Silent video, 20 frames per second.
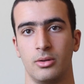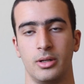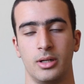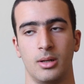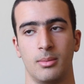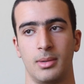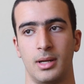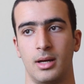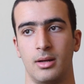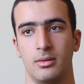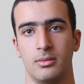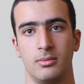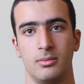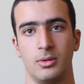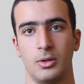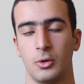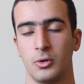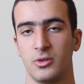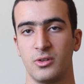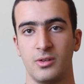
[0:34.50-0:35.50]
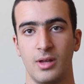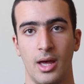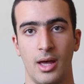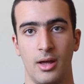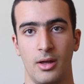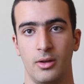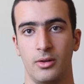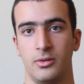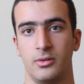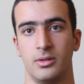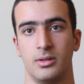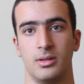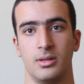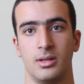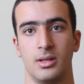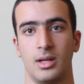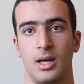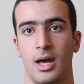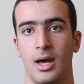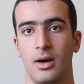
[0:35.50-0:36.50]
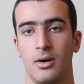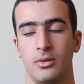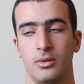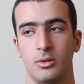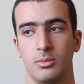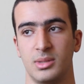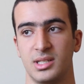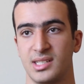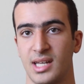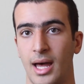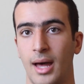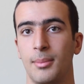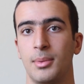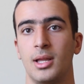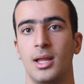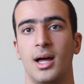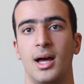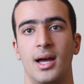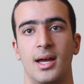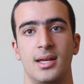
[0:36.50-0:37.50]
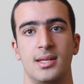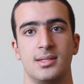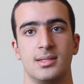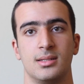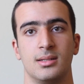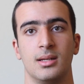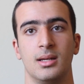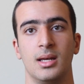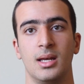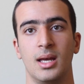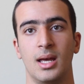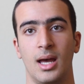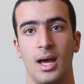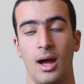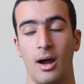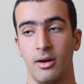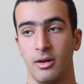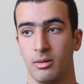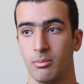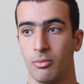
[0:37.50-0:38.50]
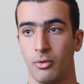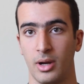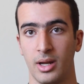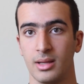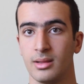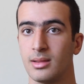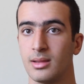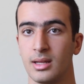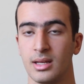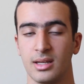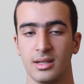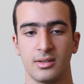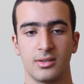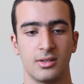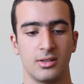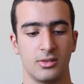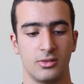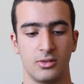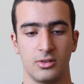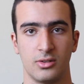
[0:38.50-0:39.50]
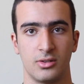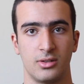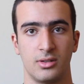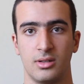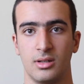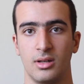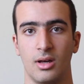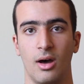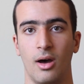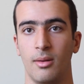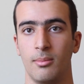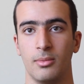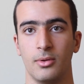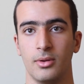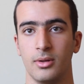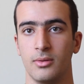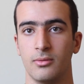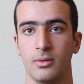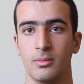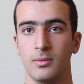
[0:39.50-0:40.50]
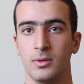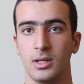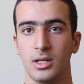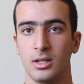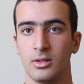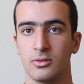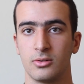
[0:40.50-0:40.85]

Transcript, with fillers: learning about your cells and how you metabolize and how your brain thinks is just unbelievably